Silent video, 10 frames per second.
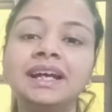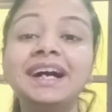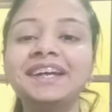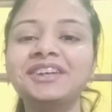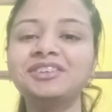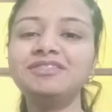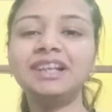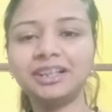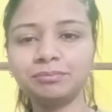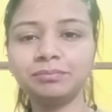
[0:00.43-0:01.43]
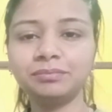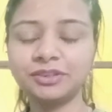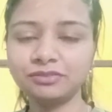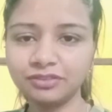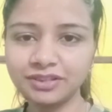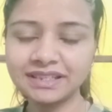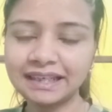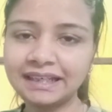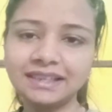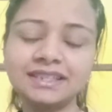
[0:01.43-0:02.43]
Hi all, welcome to
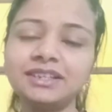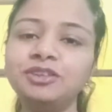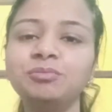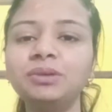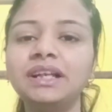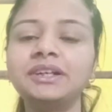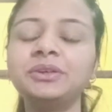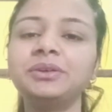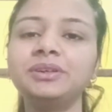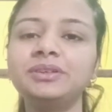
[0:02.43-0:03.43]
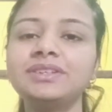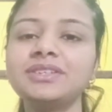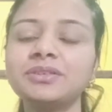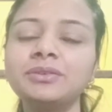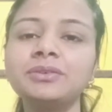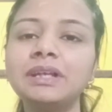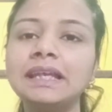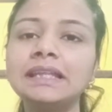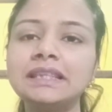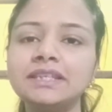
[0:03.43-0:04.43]
forceGalaxy. Hope you are doing good. So
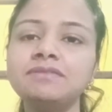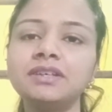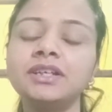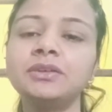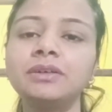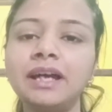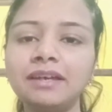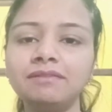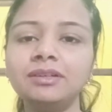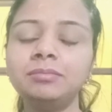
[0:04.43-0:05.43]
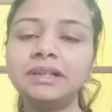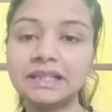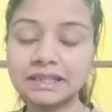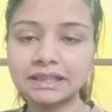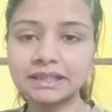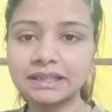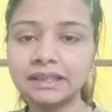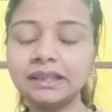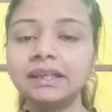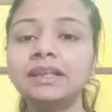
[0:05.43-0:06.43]
today in this video I will be
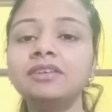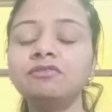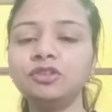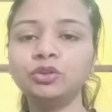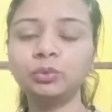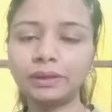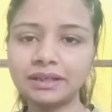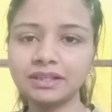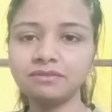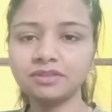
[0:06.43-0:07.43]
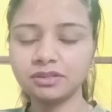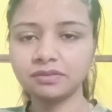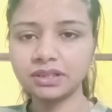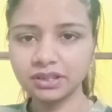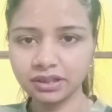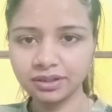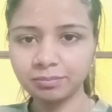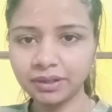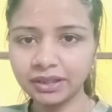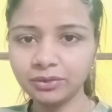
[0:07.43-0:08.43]
discussing few queries which were
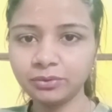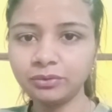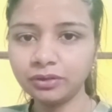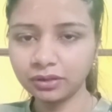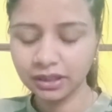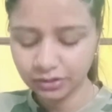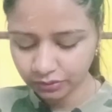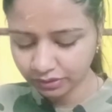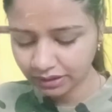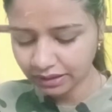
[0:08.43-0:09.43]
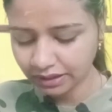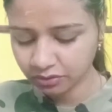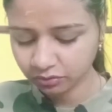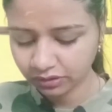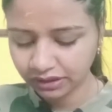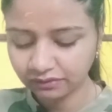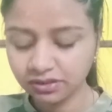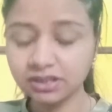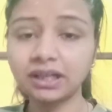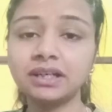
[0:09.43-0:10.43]
shared by you. Okay, so these are the queries
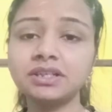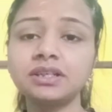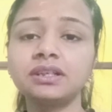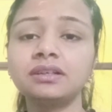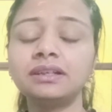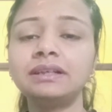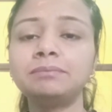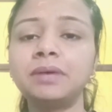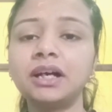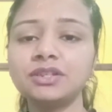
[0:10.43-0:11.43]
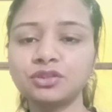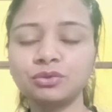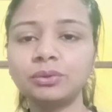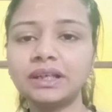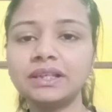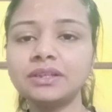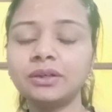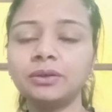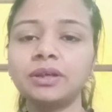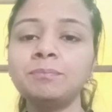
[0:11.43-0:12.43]
which are shared in past 2 days.
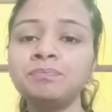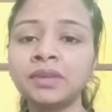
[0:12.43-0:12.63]
Okay,